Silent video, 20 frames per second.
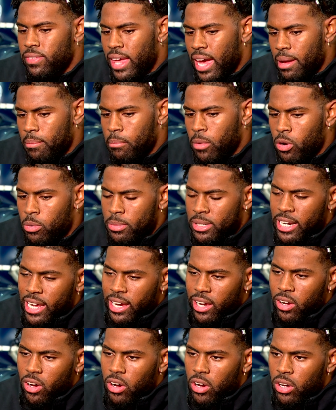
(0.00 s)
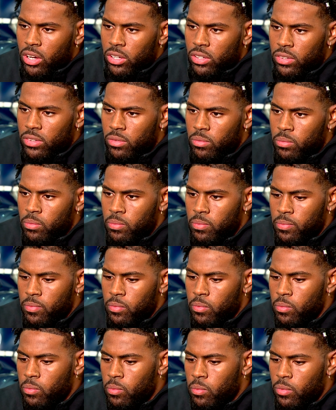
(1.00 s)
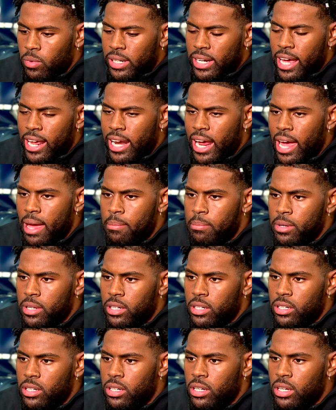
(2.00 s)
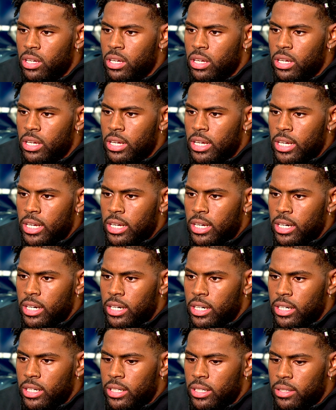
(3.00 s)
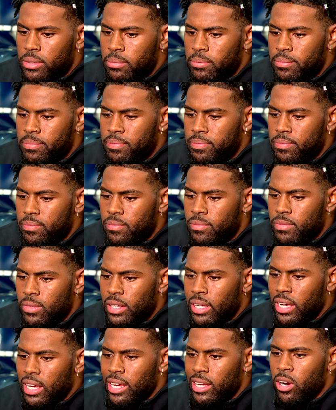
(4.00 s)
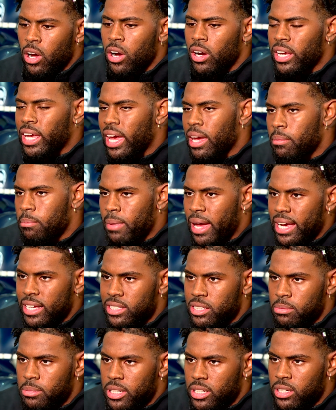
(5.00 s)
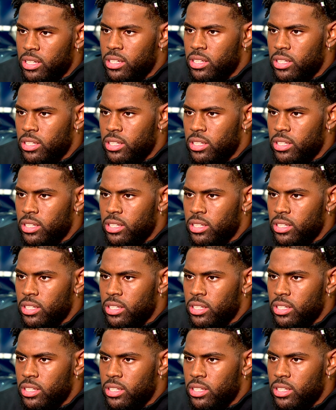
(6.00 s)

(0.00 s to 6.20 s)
That moment, that call, when that happened, it all came back to me,